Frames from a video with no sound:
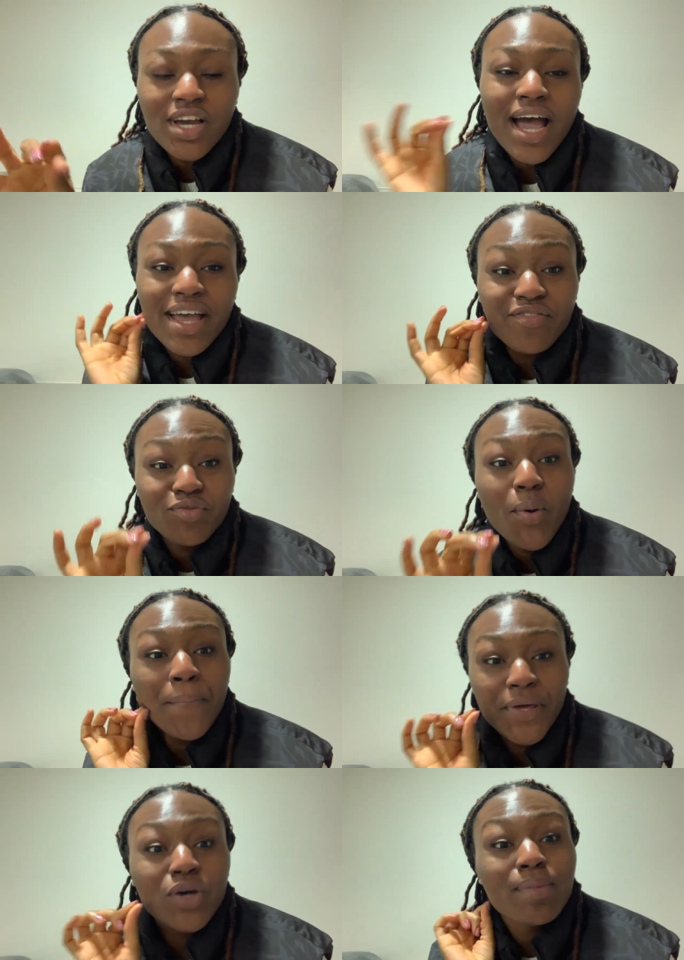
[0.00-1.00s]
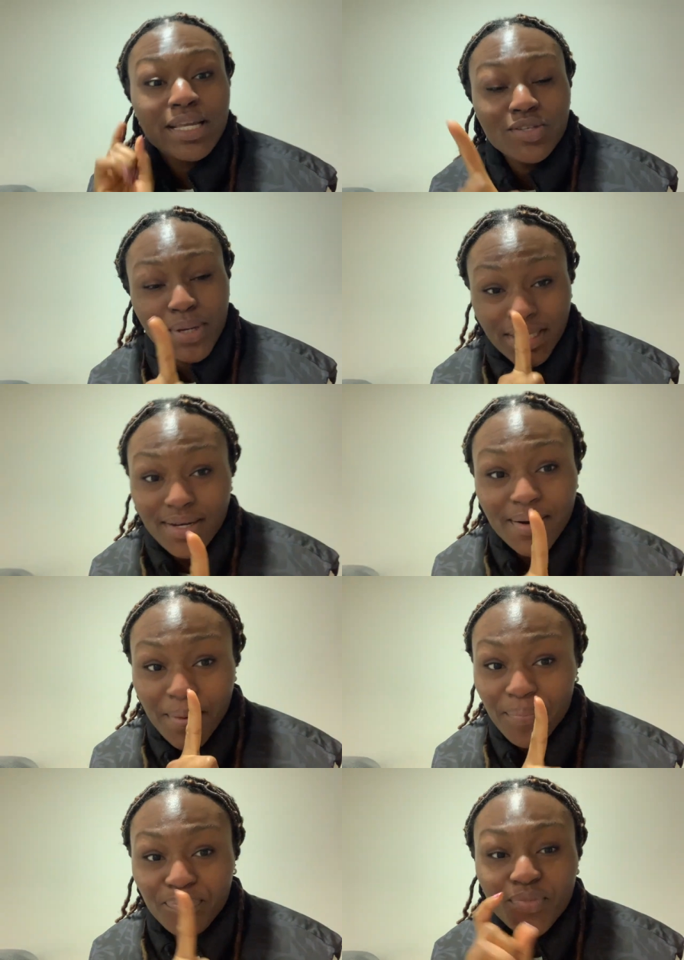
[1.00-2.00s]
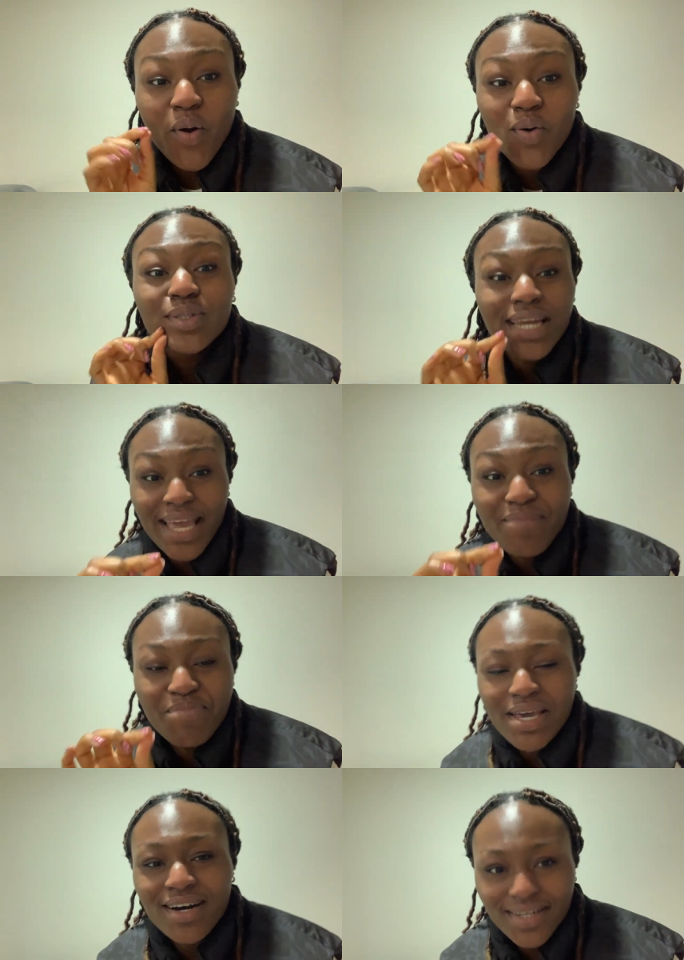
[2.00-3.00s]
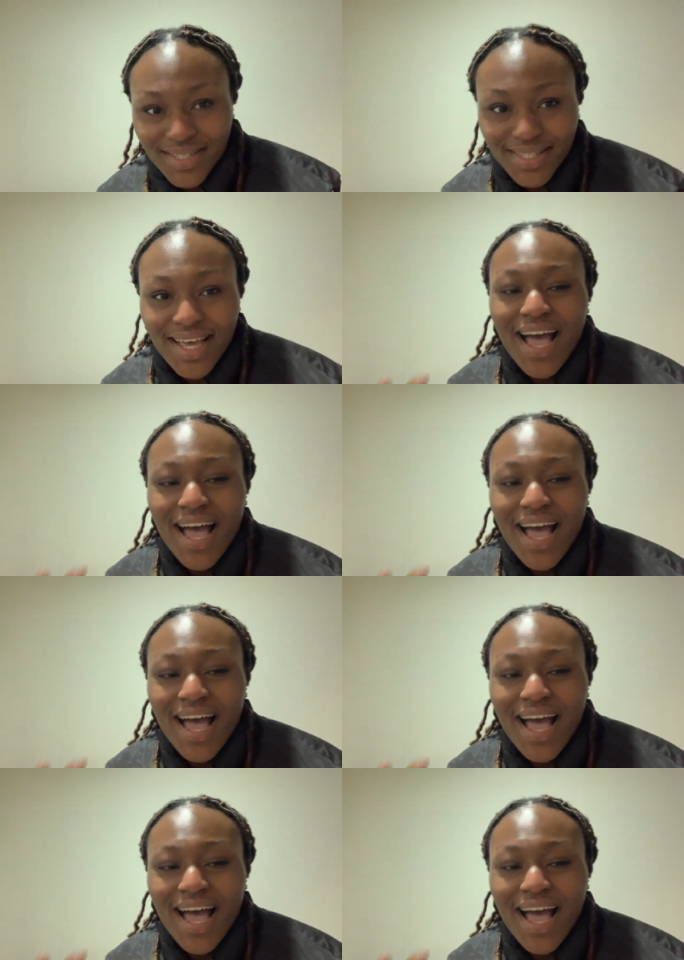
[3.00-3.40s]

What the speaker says: I have not been on my Twitter the whole day because